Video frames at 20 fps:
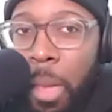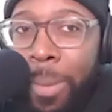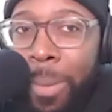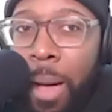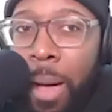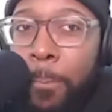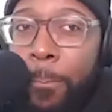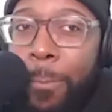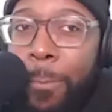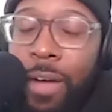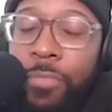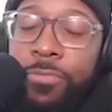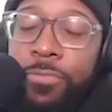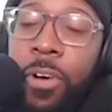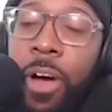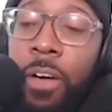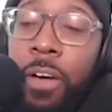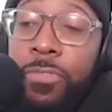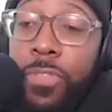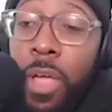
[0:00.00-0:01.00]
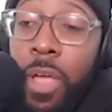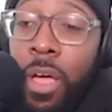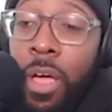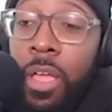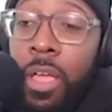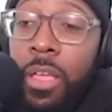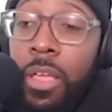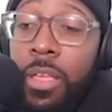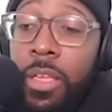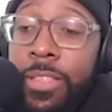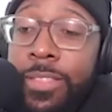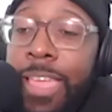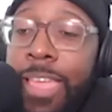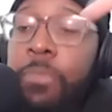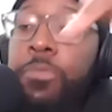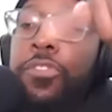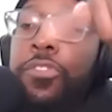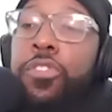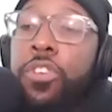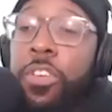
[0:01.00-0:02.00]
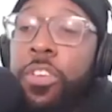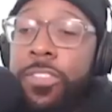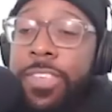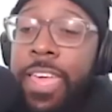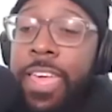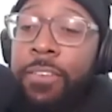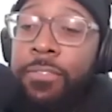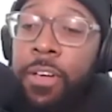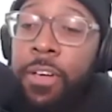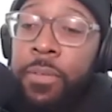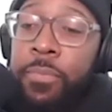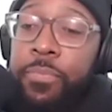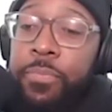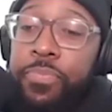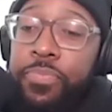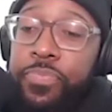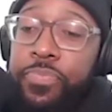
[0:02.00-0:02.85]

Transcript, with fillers: about a month after them two mm. got together.